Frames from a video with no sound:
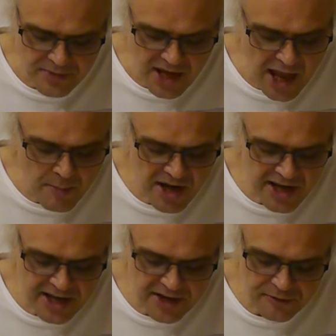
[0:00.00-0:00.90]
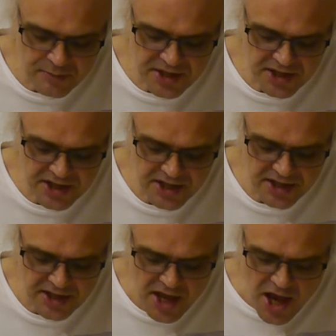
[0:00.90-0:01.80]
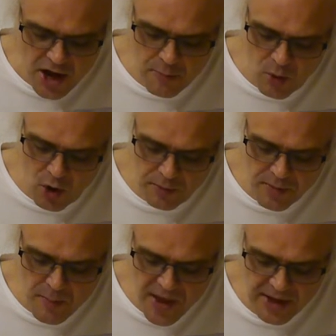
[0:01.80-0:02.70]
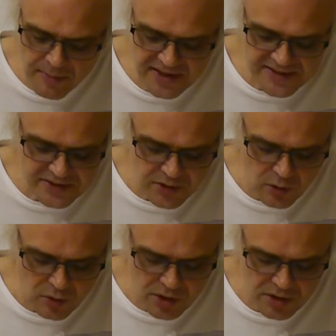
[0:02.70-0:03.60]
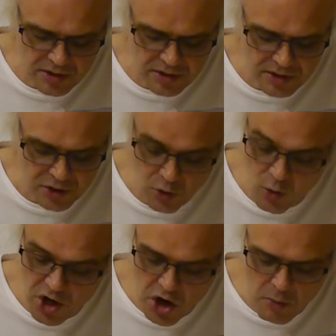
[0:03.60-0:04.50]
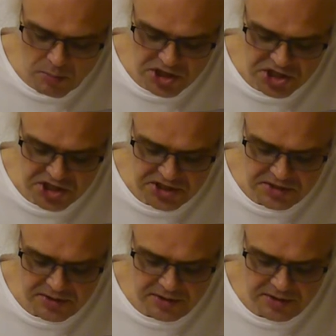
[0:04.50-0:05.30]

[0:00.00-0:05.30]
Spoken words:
Emily gave me the key and brought me back my soul. You accomplish it.